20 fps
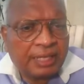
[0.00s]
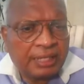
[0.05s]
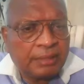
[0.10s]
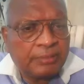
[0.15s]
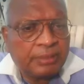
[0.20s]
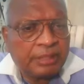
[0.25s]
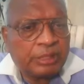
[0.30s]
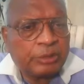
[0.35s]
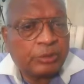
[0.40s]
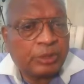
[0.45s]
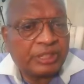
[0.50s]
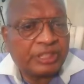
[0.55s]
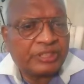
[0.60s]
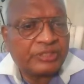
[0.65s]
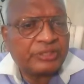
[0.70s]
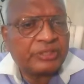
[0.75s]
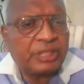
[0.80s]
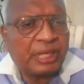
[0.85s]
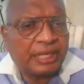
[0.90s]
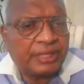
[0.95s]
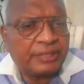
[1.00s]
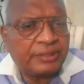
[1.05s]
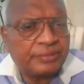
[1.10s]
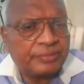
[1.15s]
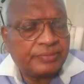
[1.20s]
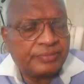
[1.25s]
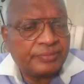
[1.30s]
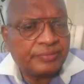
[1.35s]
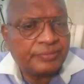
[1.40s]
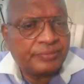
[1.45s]
unable to understand,
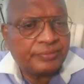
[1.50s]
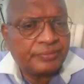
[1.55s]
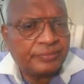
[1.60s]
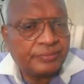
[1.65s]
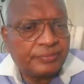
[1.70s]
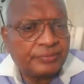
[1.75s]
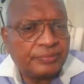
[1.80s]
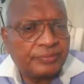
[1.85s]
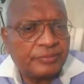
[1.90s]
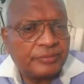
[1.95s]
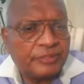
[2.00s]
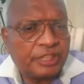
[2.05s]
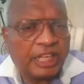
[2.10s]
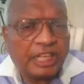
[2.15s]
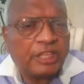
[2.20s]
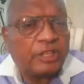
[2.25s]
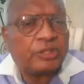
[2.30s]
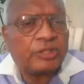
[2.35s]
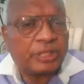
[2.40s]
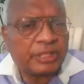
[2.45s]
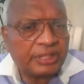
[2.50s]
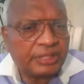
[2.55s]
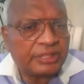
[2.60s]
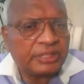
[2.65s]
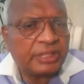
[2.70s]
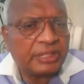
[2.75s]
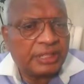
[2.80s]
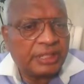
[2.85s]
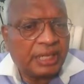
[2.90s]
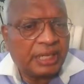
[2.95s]
cannot
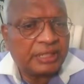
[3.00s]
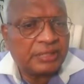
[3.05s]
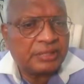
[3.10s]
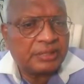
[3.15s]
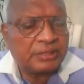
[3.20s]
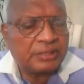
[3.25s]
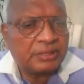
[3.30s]
understand that.